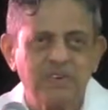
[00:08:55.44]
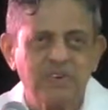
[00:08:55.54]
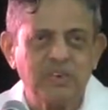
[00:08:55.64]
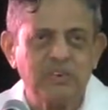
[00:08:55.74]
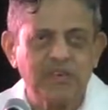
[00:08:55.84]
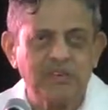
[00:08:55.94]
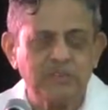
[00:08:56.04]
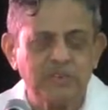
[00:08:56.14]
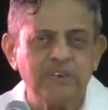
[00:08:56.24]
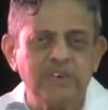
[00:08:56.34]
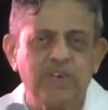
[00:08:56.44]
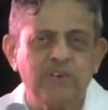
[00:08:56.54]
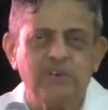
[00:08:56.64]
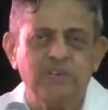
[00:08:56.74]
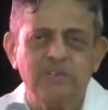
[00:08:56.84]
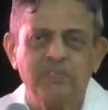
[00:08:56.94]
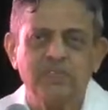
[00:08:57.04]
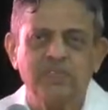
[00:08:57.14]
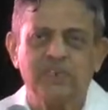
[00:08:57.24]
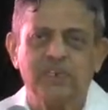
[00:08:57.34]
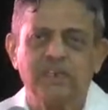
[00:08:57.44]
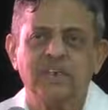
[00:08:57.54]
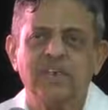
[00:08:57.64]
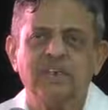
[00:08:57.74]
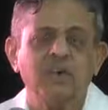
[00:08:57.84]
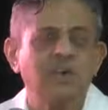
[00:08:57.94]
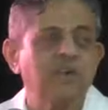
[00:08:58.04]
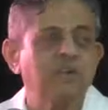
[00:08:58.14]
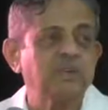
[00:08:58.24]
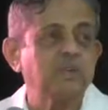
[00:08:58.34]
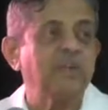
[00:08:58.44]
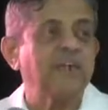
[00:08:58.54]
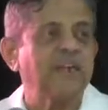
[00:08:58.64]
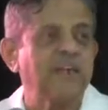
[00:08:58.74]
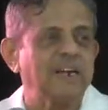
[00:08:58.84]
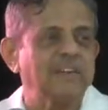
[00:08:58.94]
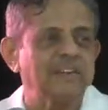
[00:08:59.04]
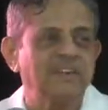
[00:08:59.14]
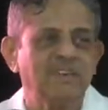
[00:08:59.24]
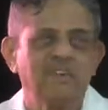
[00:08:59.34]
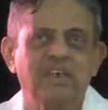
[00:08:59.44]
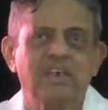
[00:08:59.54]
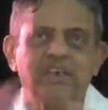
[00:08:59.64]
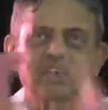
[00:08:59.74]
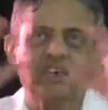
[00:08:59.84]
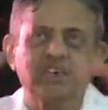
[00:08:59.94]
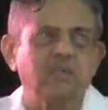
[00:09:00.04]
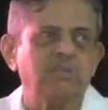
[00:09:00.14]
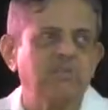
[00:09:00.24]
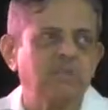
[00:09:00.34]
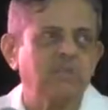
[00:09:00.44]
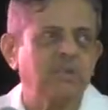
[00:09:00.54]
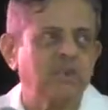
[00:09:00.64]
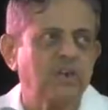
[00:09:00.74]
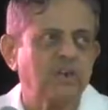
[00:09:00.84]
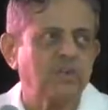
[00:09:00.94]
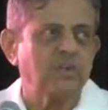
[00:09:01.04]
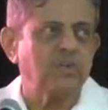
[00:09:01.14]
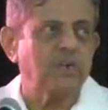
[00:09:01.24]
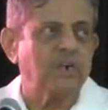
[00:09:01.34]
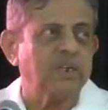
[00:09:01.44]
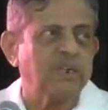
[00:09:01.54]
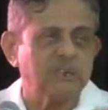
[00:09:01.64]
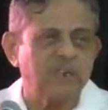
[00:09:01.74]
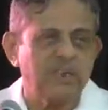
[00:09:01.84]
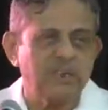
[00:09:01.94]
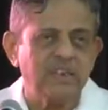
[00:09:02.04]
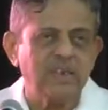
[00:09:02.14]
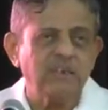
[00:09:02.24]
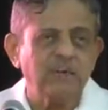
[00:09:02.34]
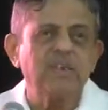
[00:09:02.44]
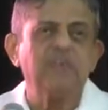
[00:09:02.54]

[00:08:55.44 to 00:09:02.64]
So in the management scenario, we say that I have the SWOT analysis. Any system, what you have to know, what is the strength, what